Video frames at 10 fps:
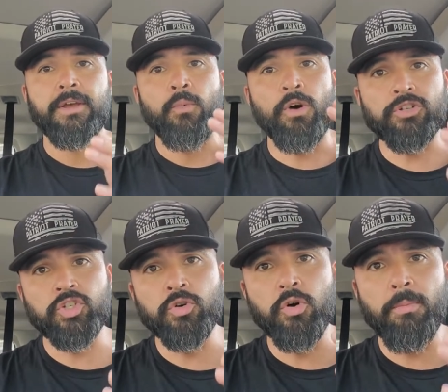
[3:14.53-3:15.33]

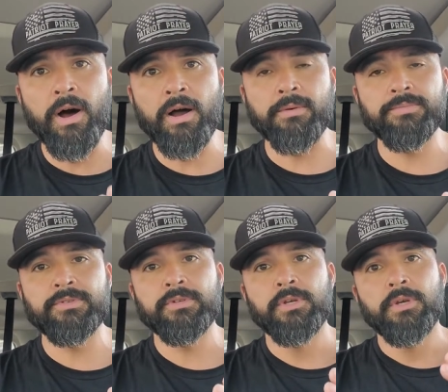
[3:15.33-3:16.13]
Washougal
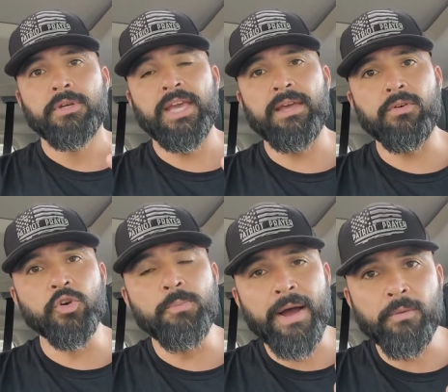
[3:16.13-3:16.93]
moms, okay, a
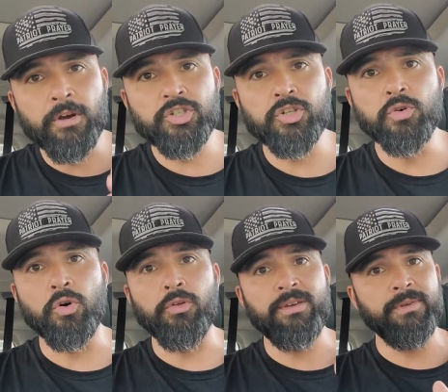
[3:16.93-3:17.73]
group out in
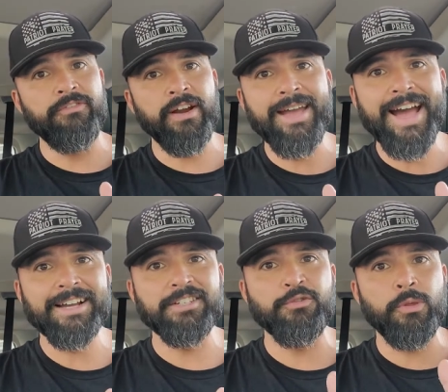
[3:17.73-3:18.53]
Washougal, they've been very
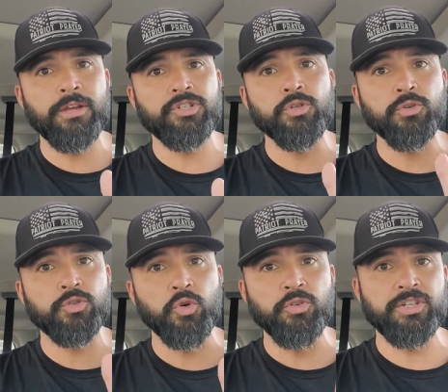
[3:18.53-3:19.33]
active with Washougal
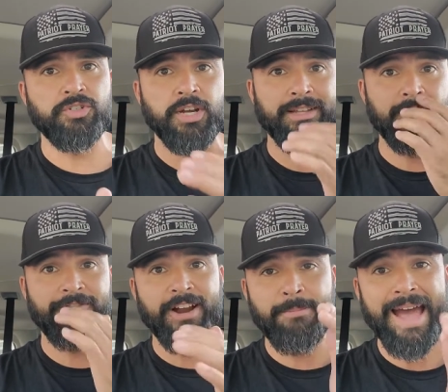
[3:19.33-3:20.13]
School District. They're
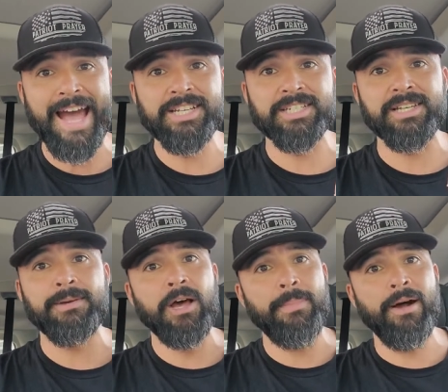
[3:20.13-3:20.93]
very passionate
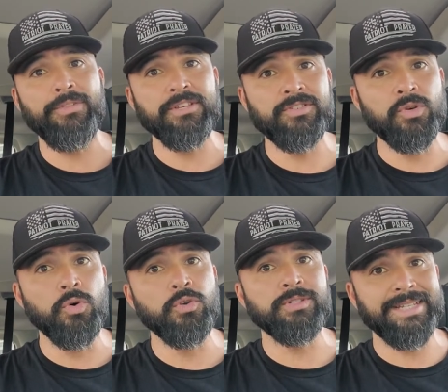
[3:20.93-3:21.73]
about these
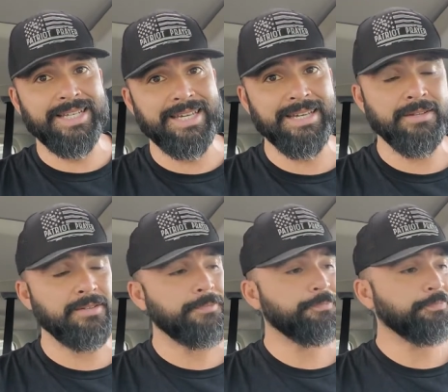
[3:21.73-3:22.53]
schools and the kids.